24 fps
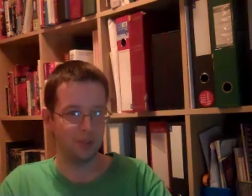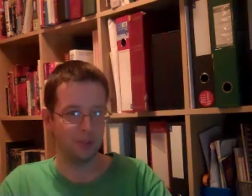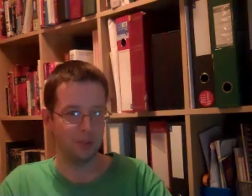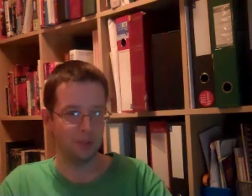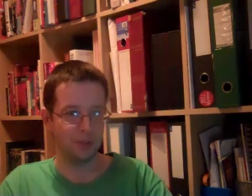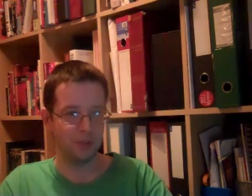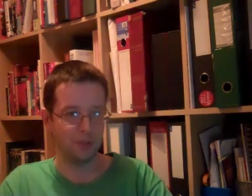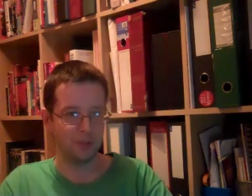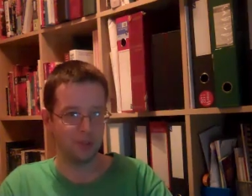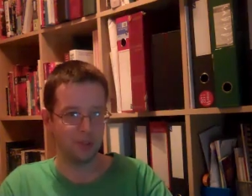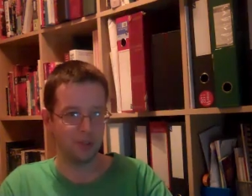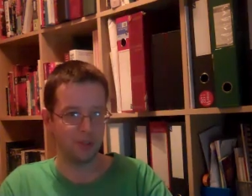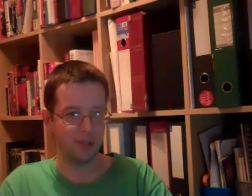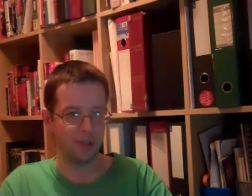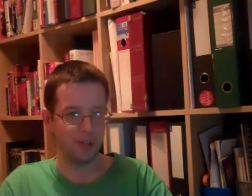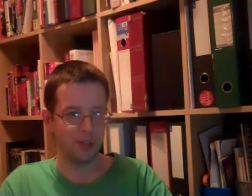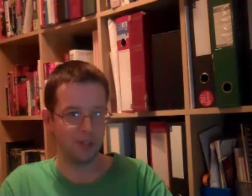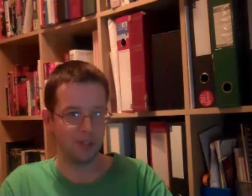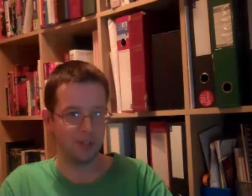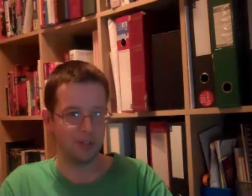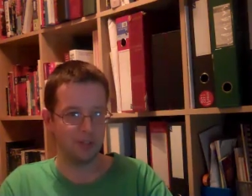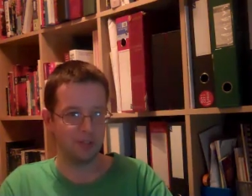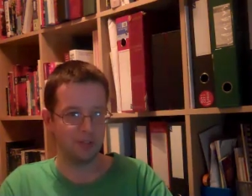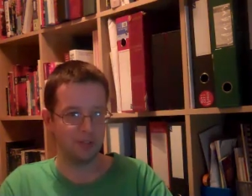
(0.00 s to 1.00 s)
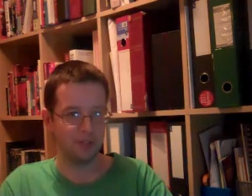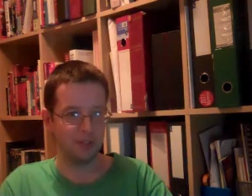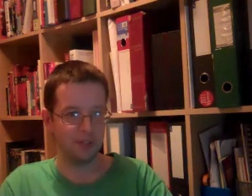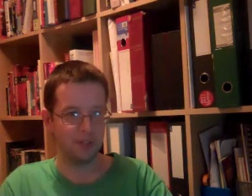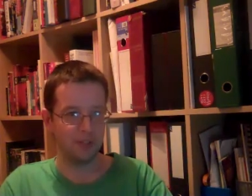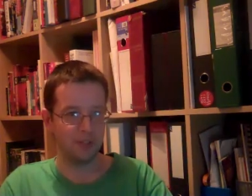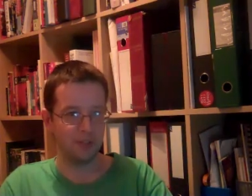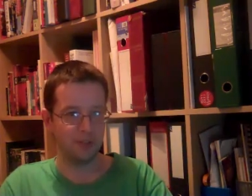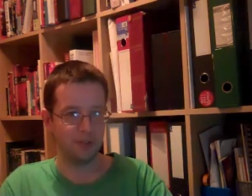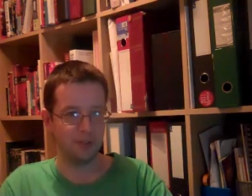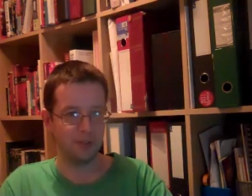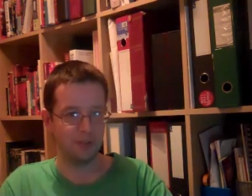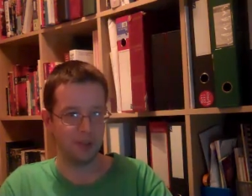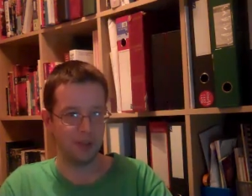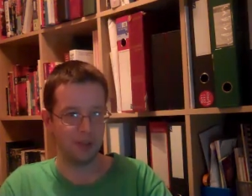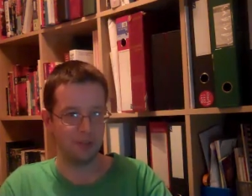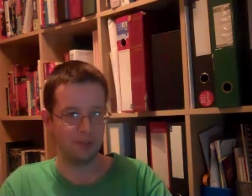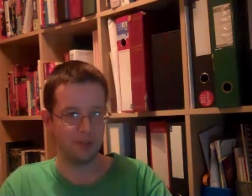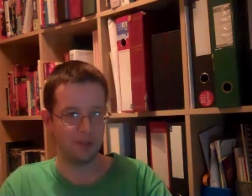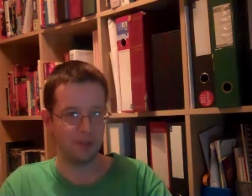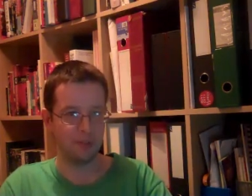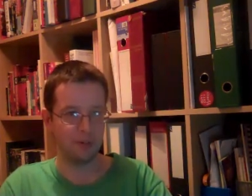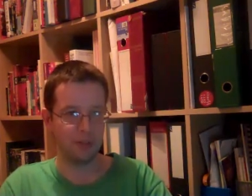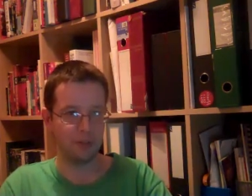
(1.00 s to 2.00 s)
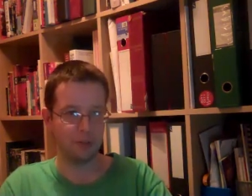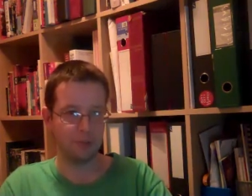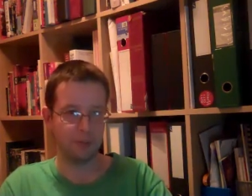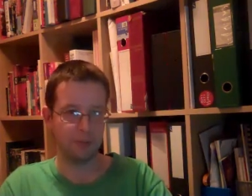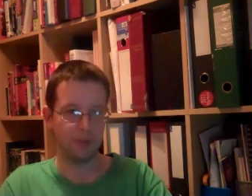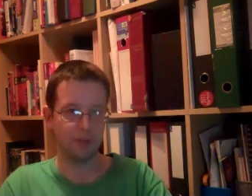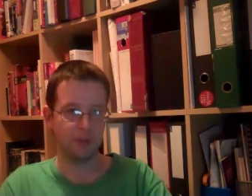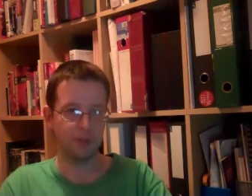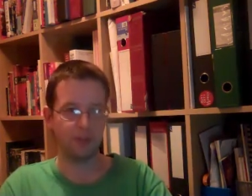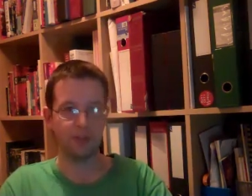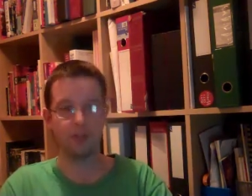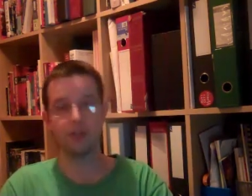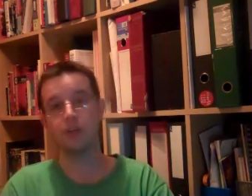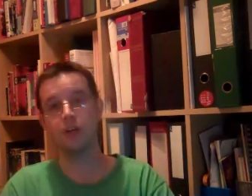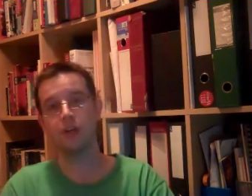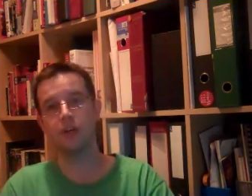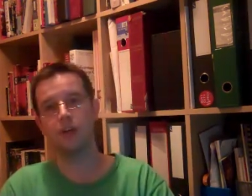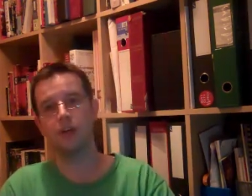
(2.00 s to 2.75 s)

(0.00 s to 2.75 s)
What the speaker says: also kind of have some exposure